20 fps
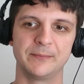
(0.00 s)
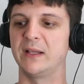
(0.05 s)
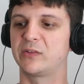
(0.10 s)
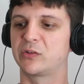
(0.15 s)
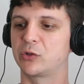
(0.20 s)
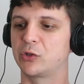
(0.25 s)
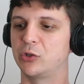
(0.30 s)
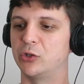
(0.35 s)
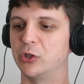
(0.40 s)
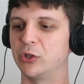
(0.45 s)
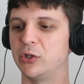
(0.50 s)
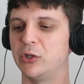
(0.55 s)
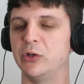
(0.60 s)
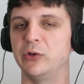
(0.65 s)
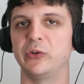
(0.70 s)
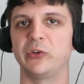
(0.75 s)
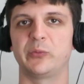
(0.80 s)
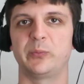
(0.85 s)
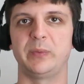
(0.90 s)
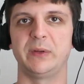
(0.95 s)
It's good
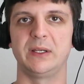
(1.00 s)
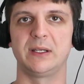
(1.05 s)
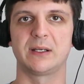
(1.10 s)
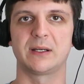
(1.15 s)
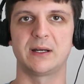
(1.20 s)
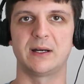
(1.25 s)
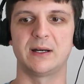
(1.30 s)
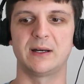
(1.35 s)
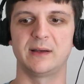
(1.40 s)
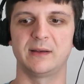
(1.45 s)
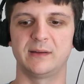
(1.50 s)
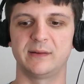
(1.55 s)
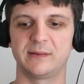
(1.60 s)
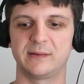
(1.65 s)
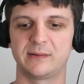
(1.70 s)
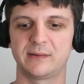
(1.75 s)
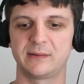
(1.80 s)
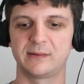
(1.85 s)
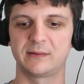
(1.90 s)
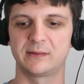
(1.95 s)
news
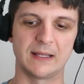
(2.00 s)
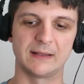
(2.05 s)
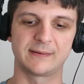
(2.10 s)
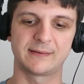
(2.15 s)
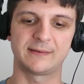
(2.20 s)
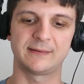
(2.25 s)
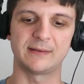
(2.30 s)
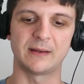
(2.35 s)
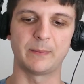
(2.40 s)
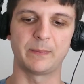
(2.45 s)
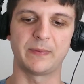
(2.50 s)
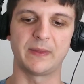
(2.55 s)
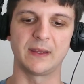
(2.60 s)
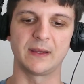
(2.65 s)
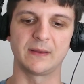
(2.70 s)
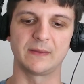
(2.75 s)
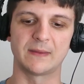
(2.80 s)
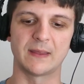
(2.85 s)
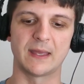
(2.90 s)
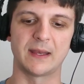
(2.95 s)
because it's
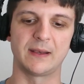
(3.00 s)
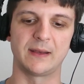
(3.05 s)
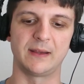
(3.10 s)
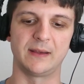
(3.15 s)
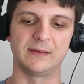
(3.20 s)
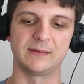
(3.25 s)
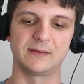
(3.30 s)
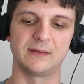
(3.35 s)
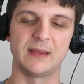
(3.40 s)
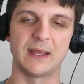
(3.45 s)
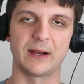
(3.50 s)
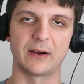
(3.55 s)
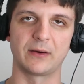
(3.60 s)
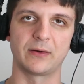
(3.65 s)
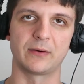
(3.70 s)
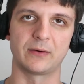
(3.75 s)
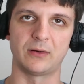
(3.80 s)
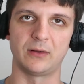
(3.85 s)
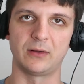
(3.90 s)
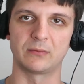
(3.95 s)
something that is
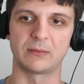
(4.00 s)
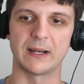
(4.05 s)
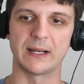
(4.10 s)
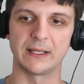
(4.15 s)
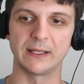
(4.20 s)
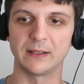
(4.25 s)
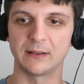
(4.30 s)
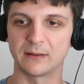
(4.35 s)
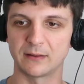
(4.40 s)
there already.